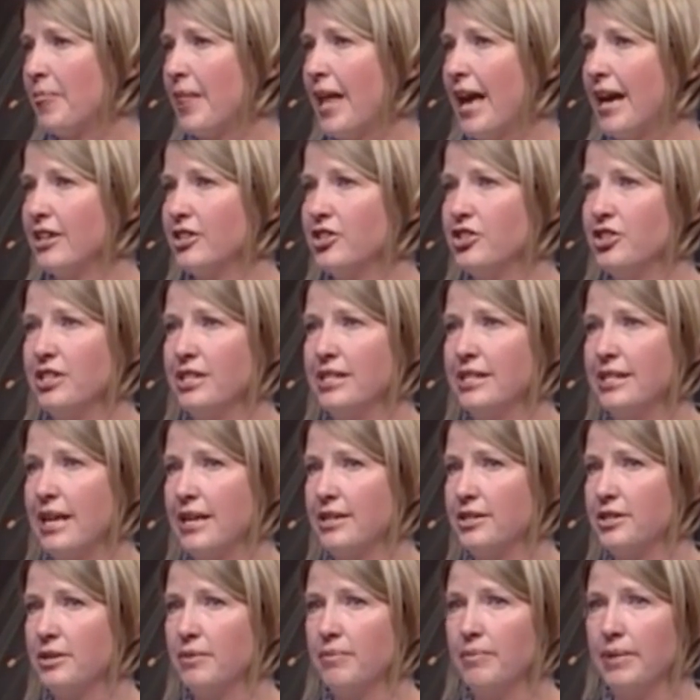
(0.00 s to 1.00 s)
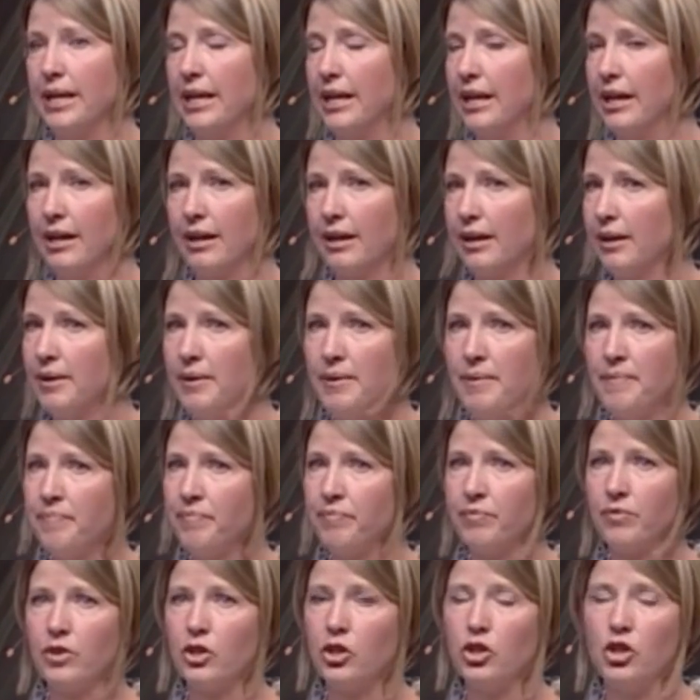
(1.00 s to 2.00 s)
And she said to me,
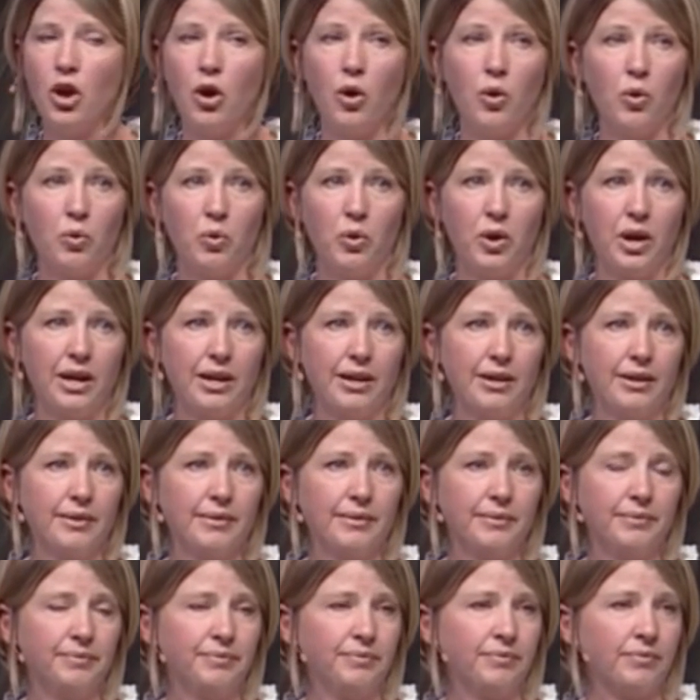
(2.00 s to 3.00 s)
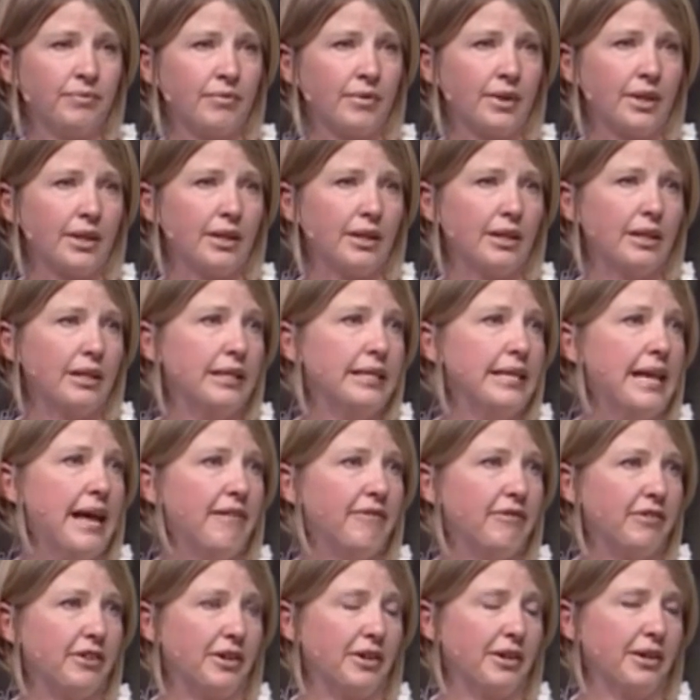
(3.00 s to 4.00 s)
"No,
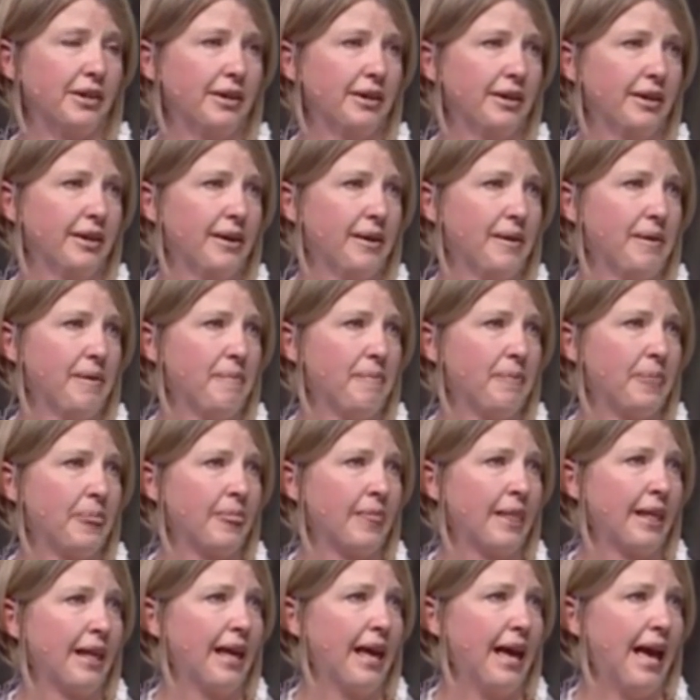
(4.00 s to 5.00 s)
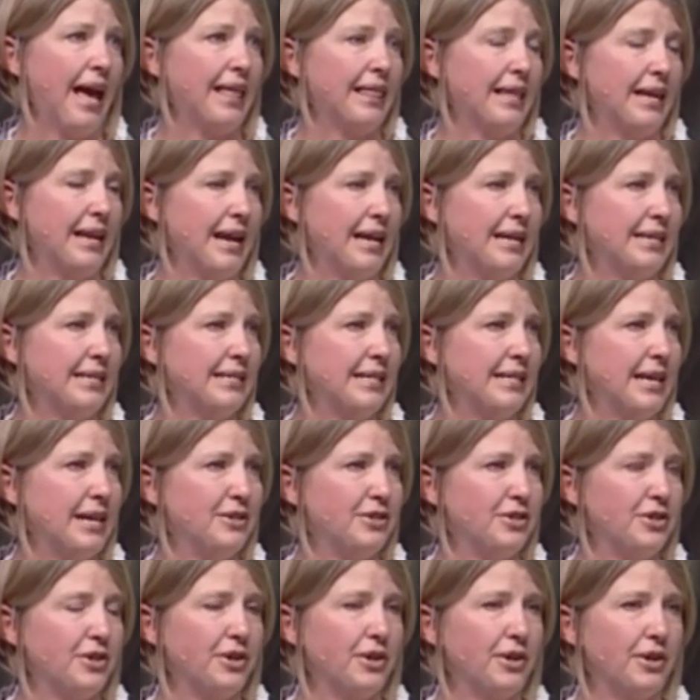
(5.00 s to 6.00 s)
never." And then I said
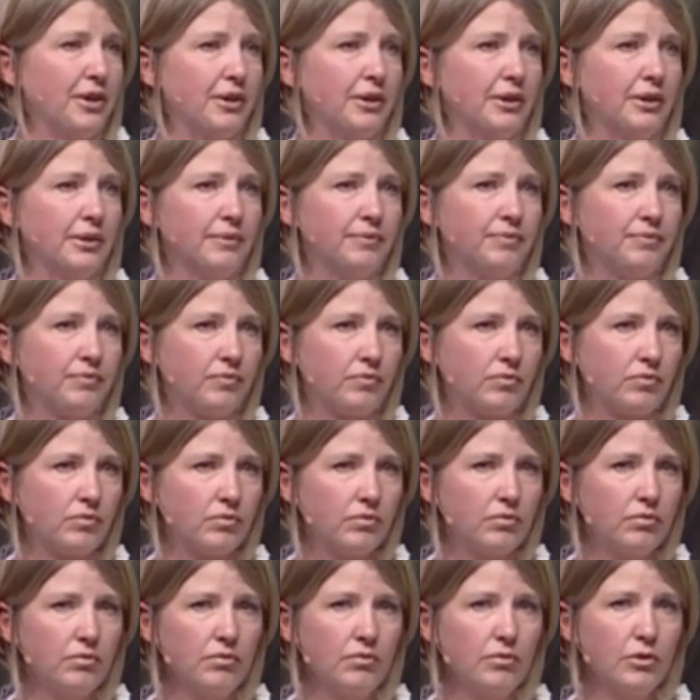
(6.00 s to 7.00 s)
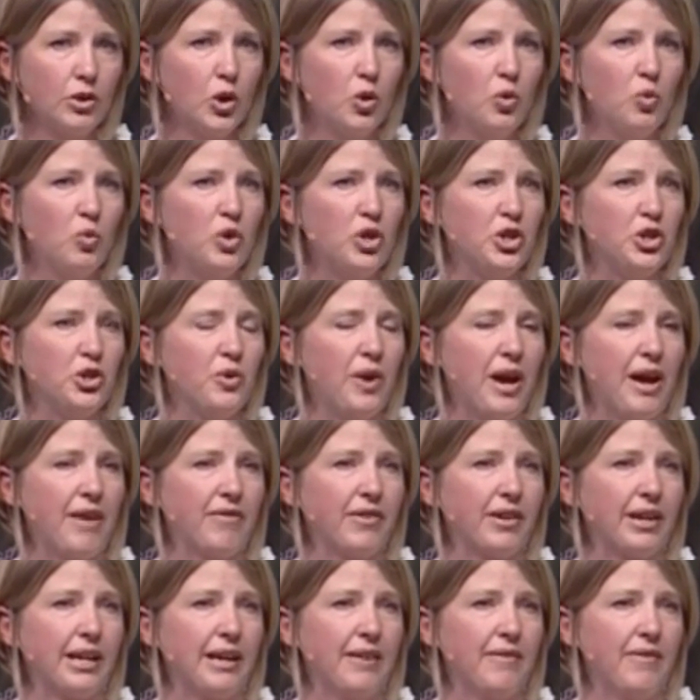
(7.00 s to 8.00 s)
to her, "Would you
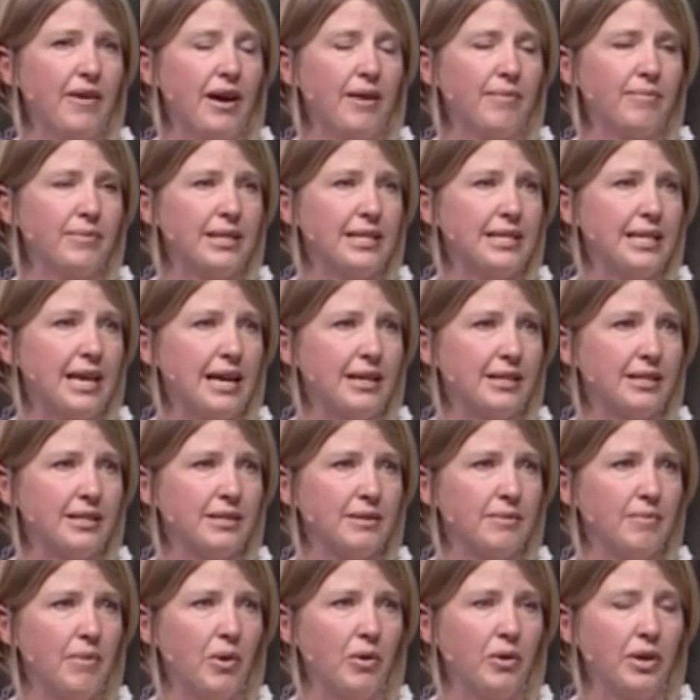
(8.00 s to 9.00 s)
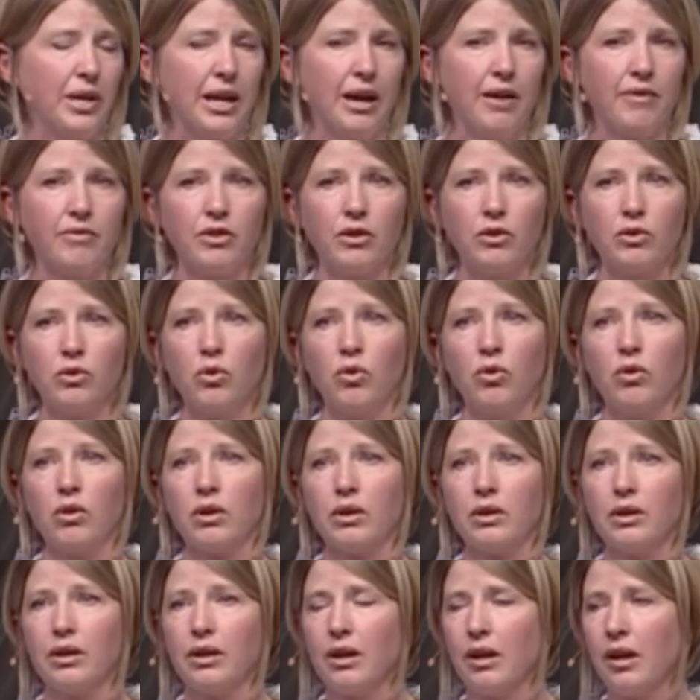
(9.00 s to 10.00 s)
ever give up the testimony of the
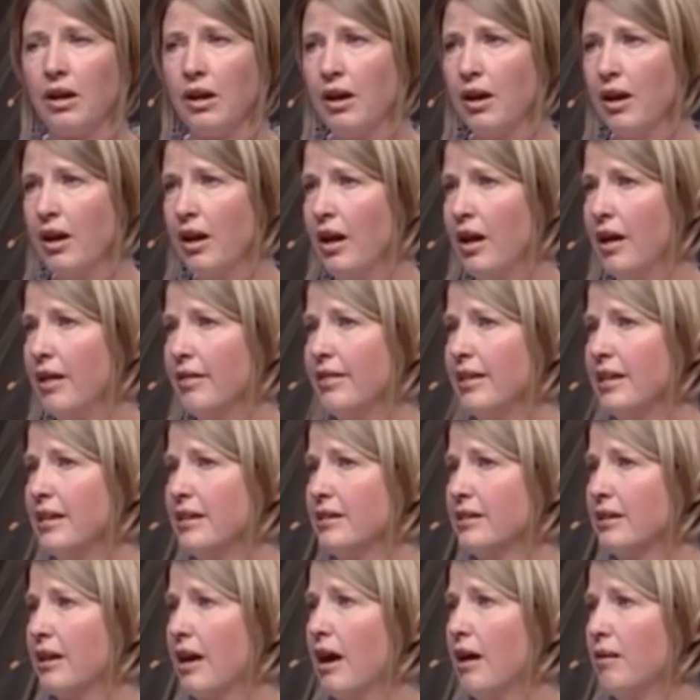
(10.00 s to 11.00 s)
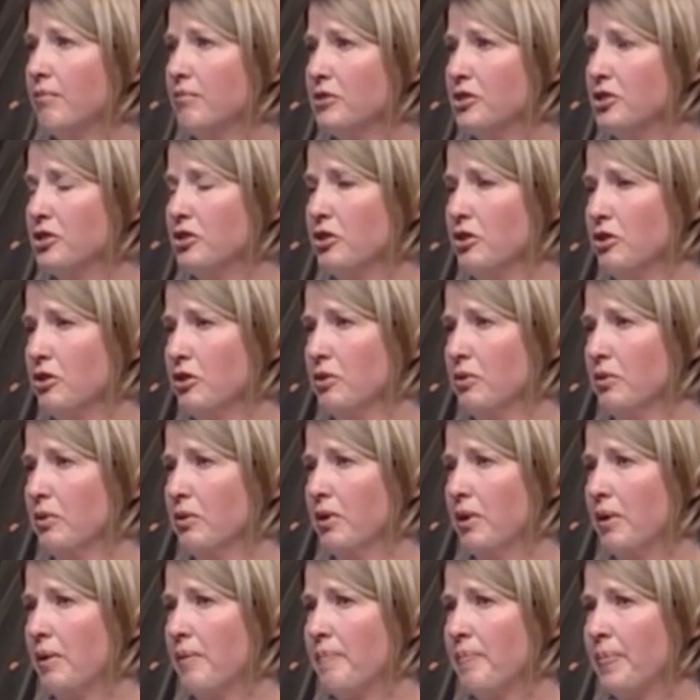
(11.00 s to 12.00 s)
Lord that has come to you
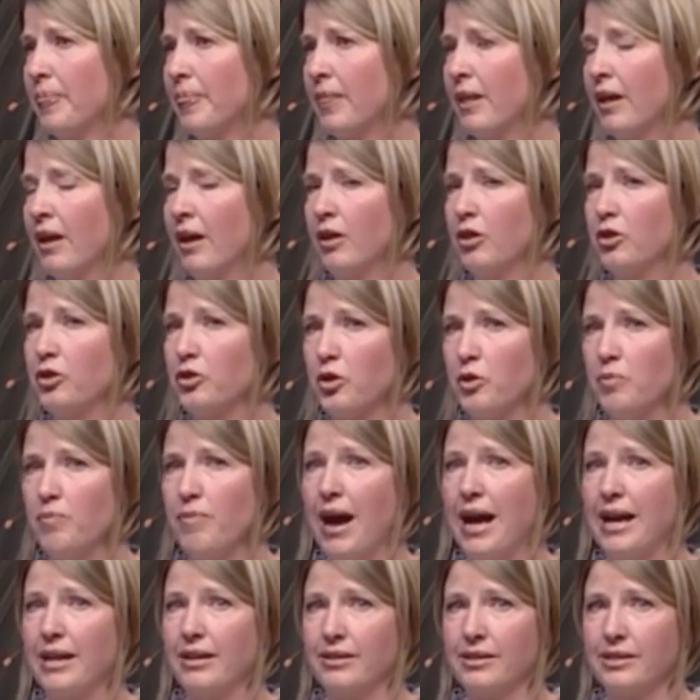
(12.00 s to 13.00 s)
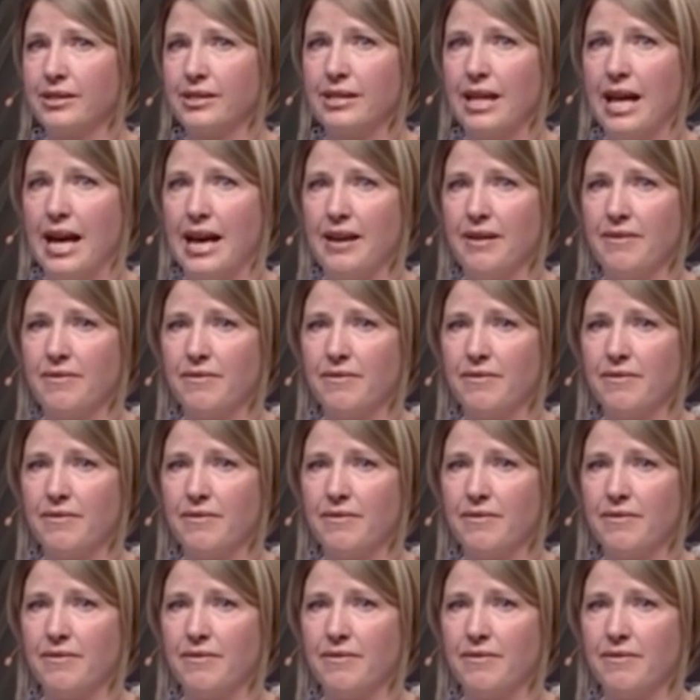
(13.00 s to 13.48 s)
through Miles' life?"